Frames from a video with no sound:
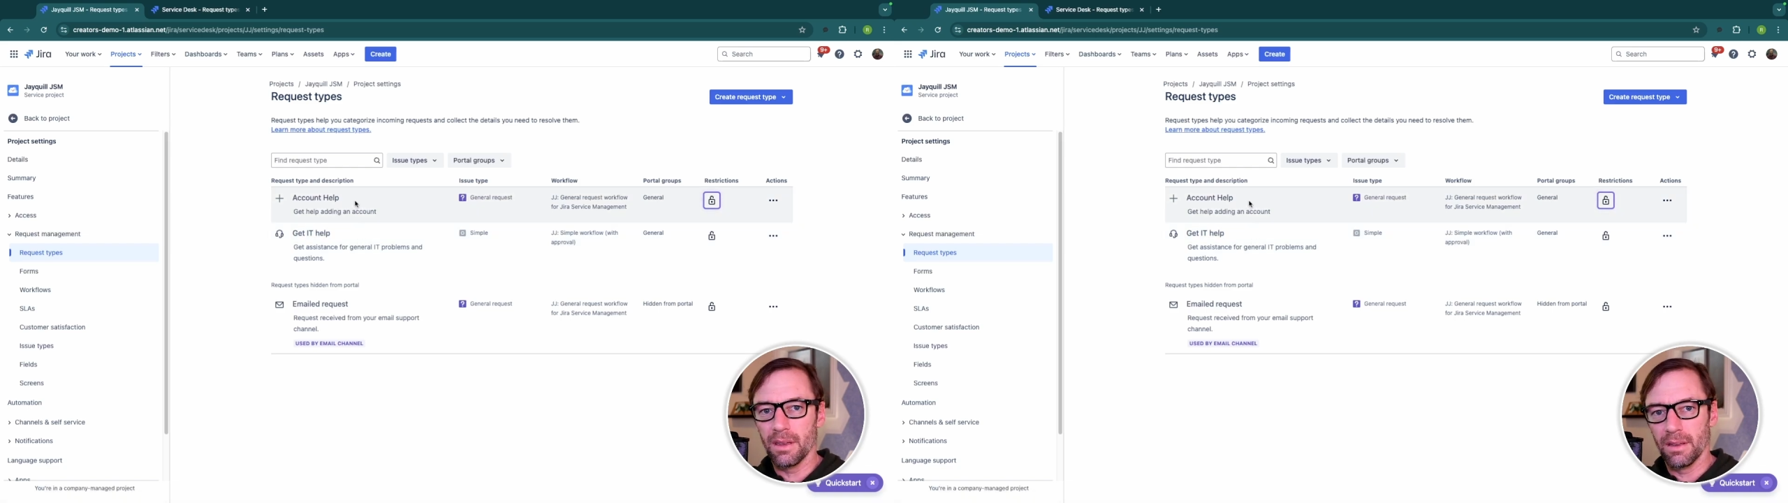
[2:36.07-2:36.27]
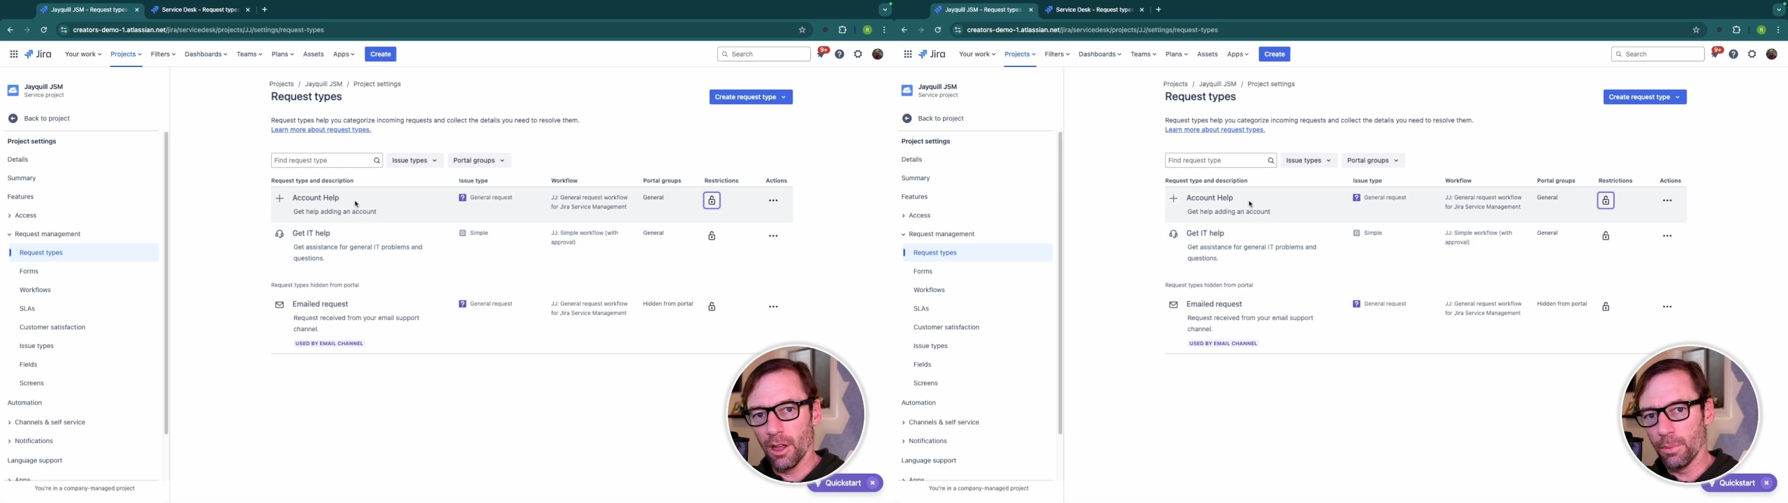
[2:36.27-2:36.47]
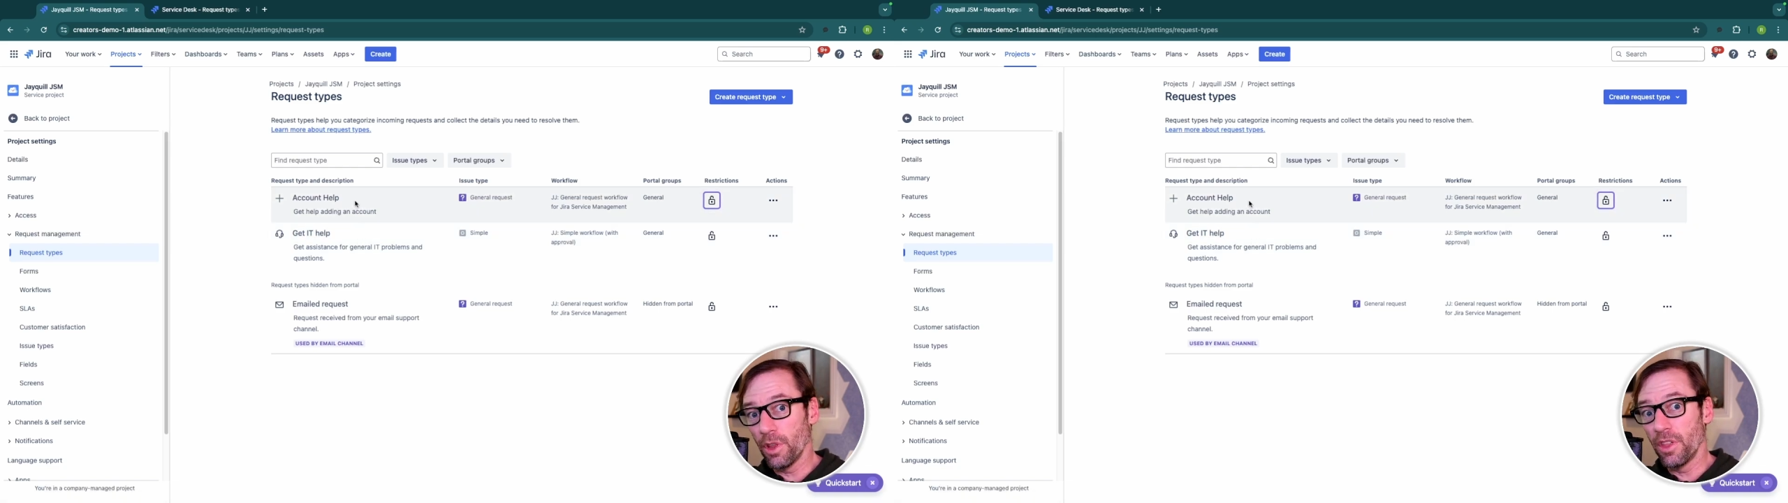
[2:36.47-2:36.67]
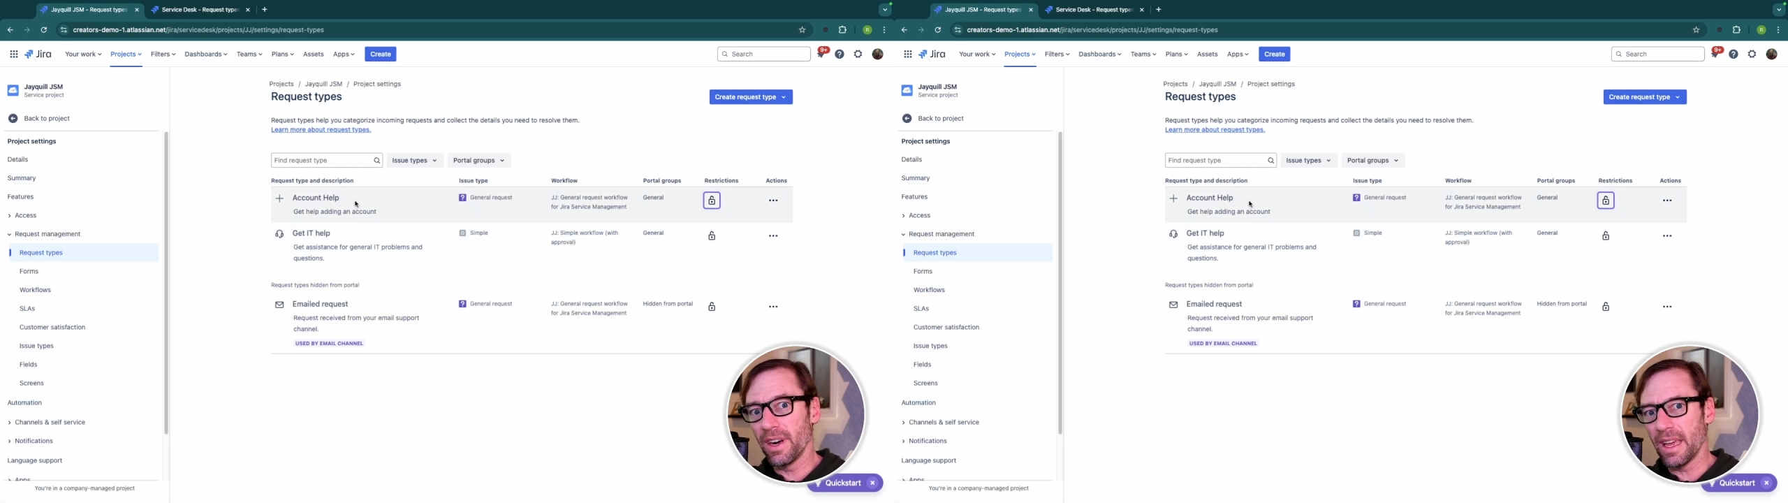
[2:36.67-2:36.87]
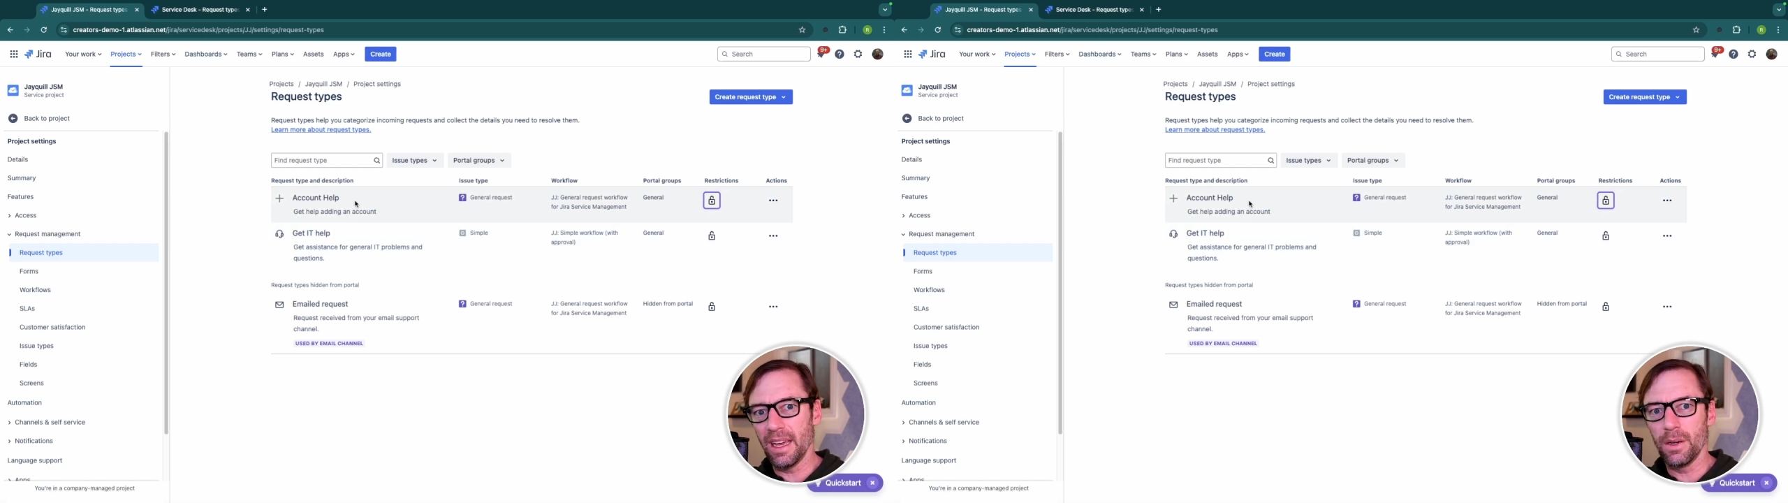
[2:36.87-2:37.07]
help with their
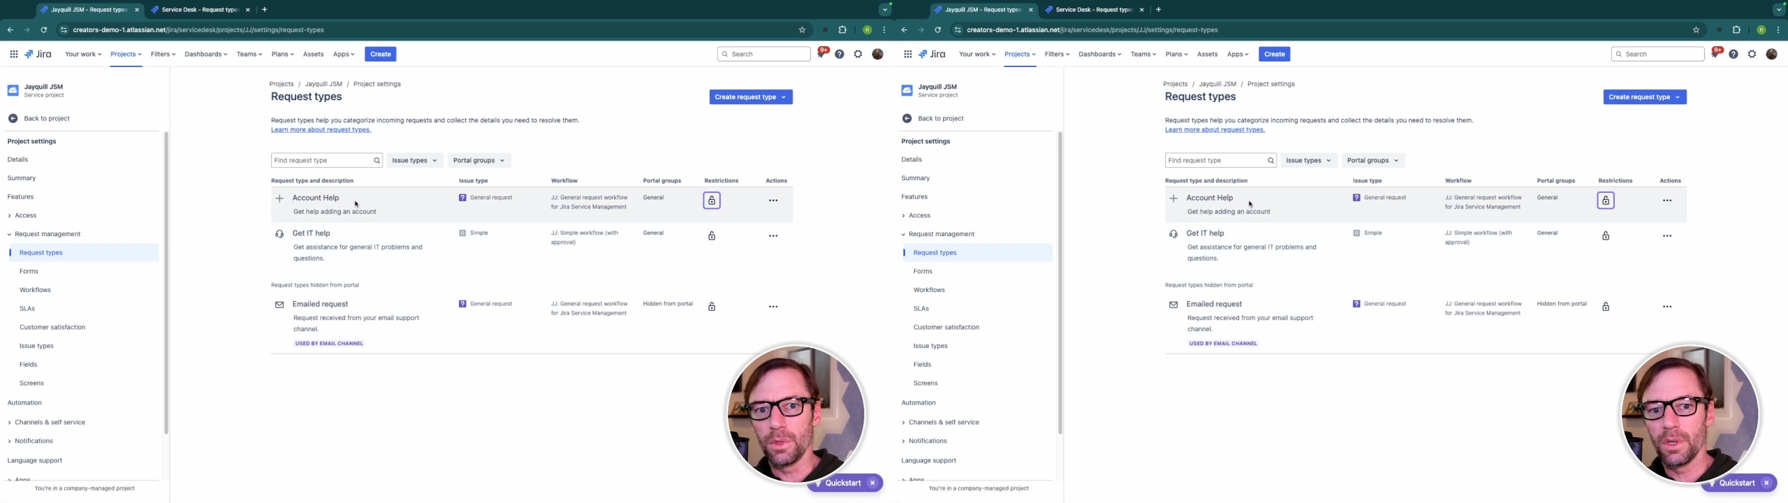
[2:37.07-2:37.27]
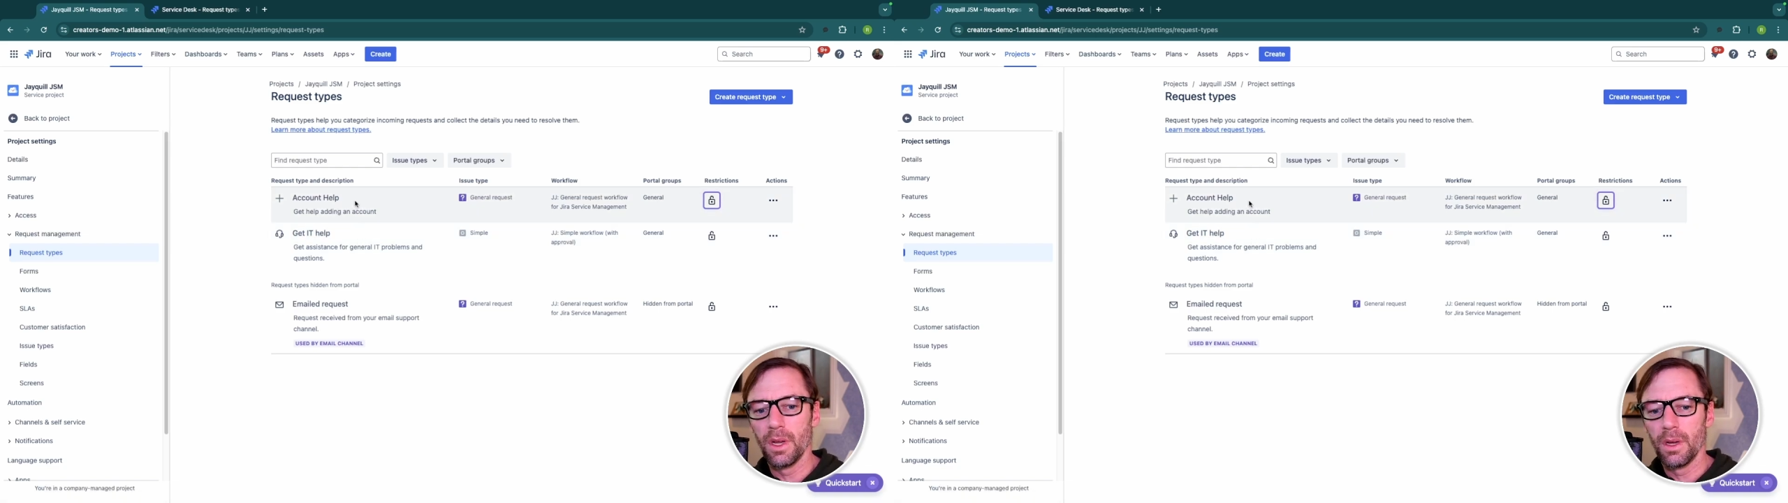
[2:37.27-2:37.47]
account,